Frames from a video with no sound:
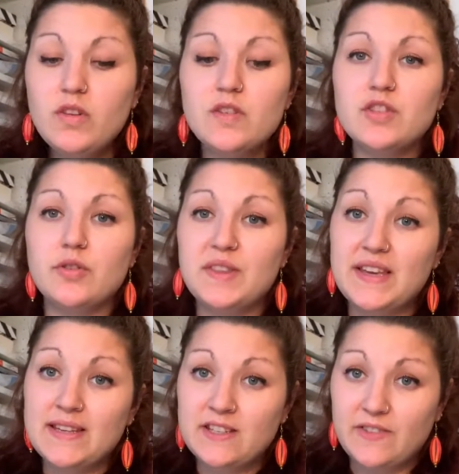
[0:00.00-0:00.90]
So at the
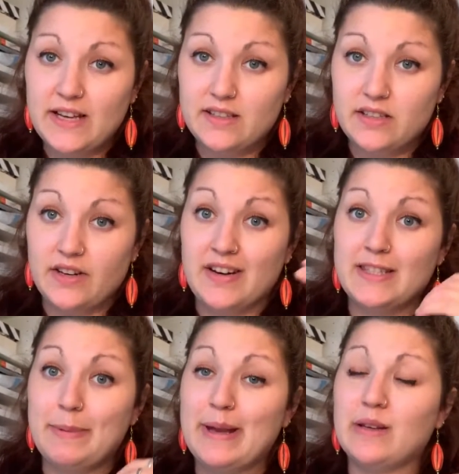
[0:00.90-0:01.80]
end of last year, I
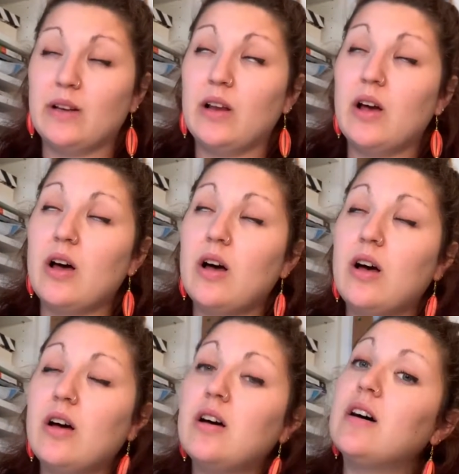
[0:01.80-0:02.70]
spent a
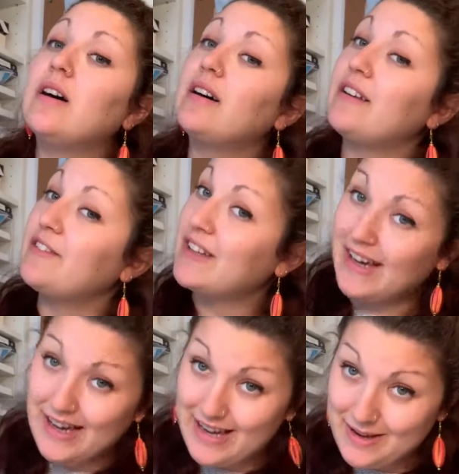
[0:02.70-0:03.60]
lot of
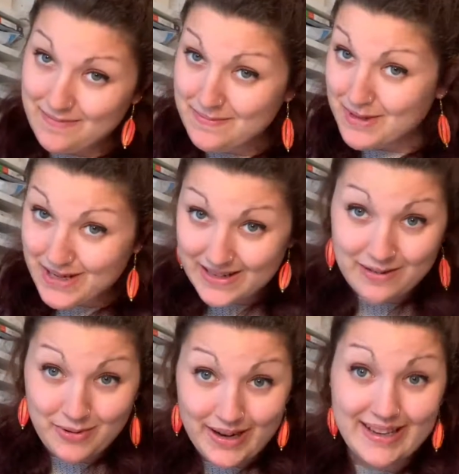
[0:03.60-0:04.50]
time
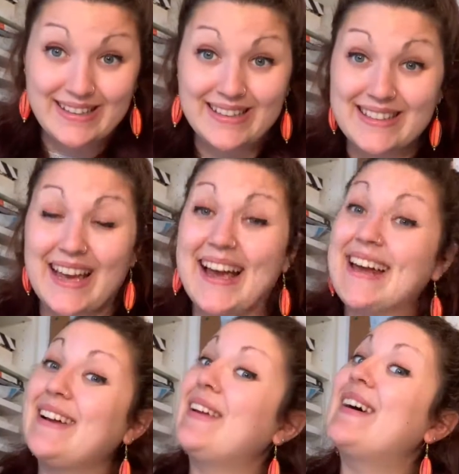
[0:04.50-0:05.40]
cutting brains. I
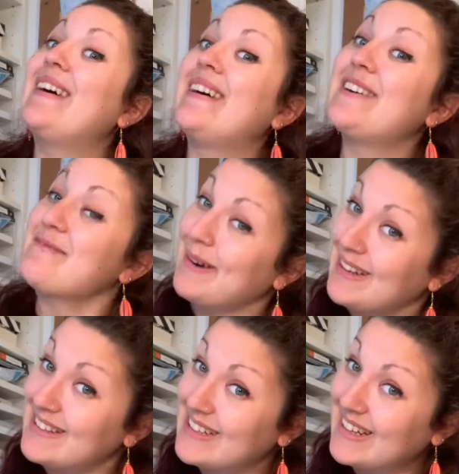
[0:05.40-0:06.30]
had a lot of
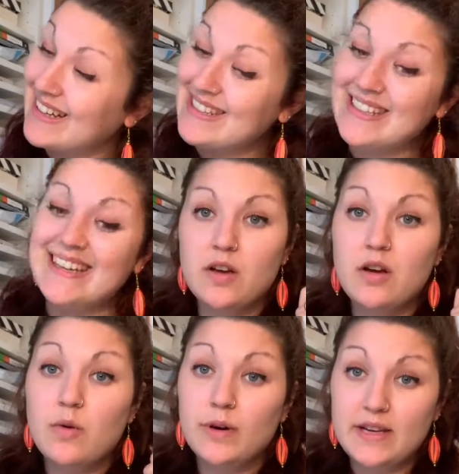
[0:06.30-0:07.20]
brains to cut.
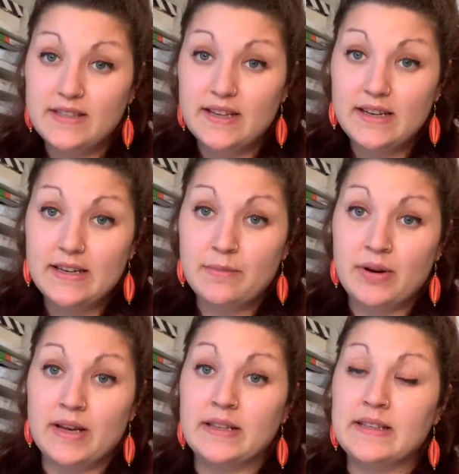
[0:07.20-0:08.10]
When I say cutting
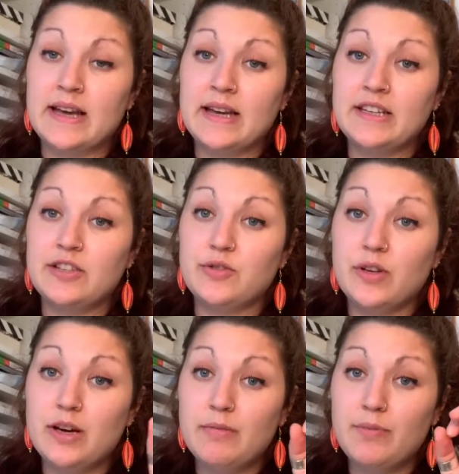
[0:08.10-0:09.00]
brains, I need to
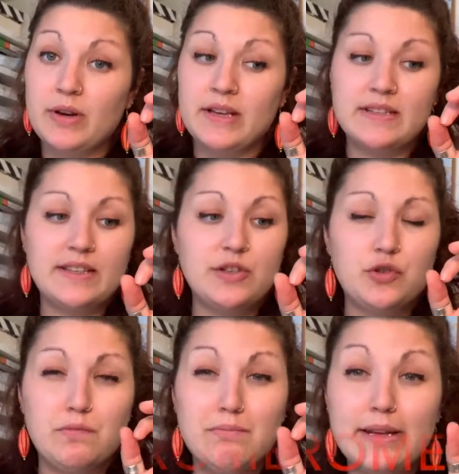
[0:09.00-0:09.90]
cut my brains
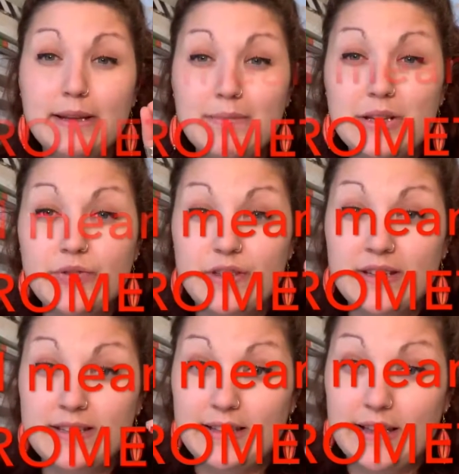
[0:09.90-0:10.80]
into millimeter
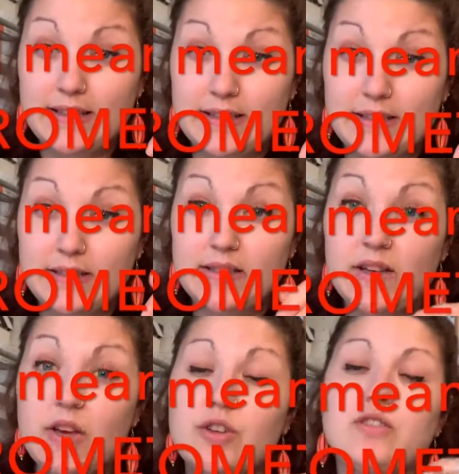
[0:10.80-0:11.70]
thin slices
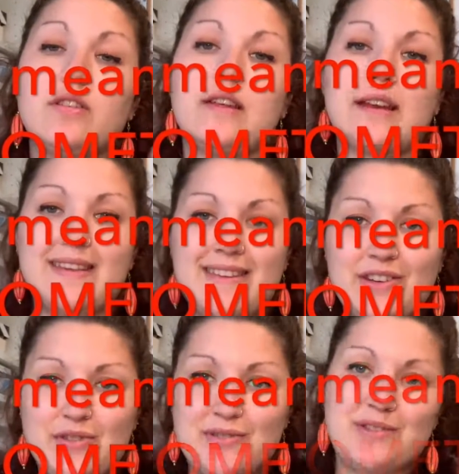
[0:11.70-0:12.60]
so that I can then
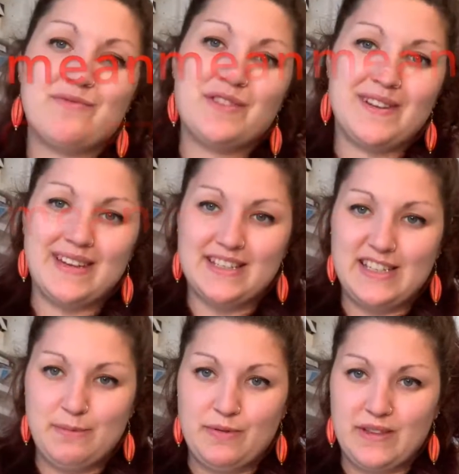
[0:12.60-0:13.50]
use them for the next
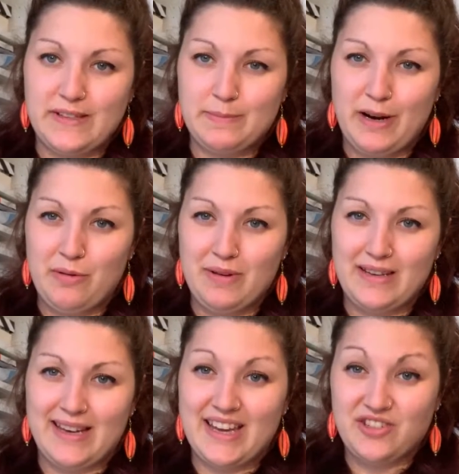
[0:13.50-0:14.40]
step of the experiment.
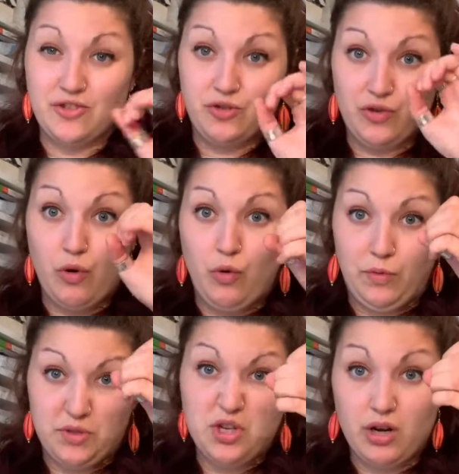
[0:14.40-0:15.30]
I can't just use a whole
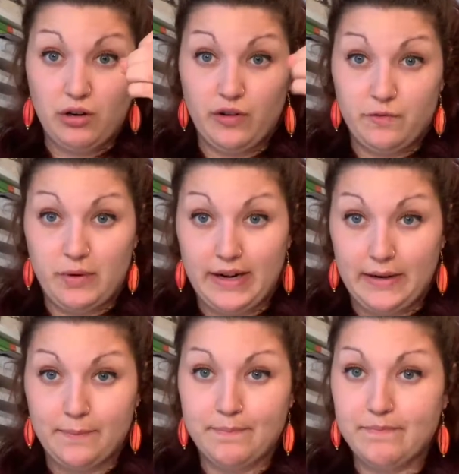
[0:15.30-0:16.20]
chunk of
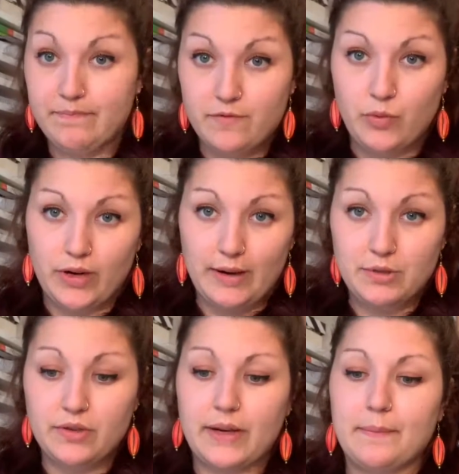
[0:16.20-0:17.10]
brain for what I'm
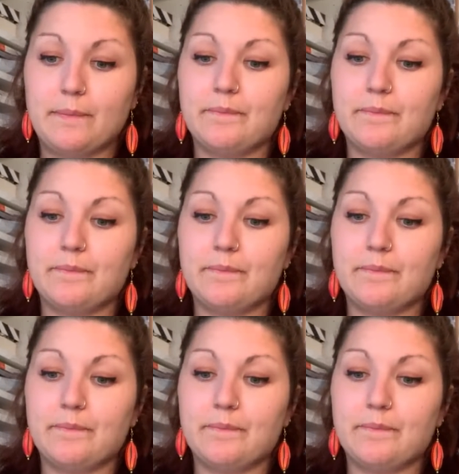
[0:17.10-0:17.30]
doing.